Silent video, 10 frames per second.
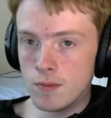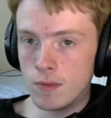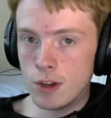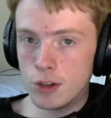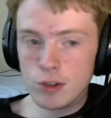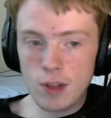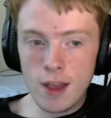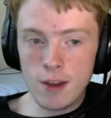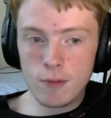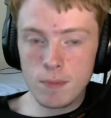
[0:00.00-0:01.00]
So
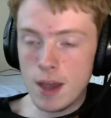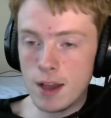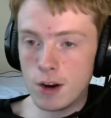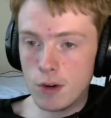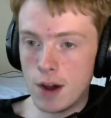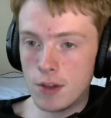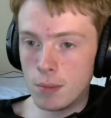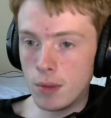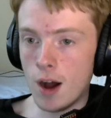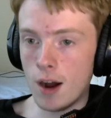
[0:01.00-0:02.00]
they've been around the
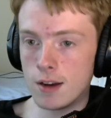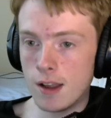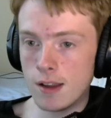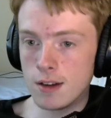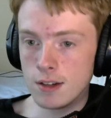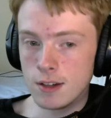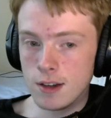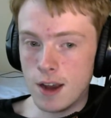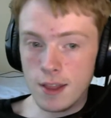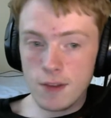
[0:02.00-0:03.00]
block,
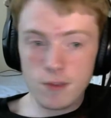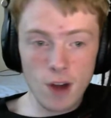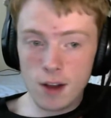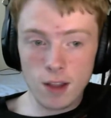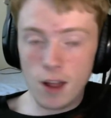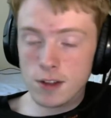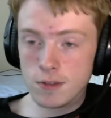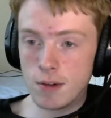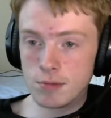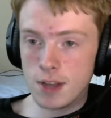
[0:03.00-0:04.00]
and they've gotten lots of
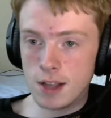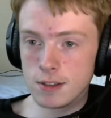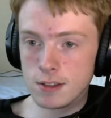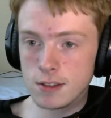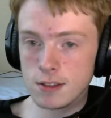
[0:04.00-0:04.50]
upsets.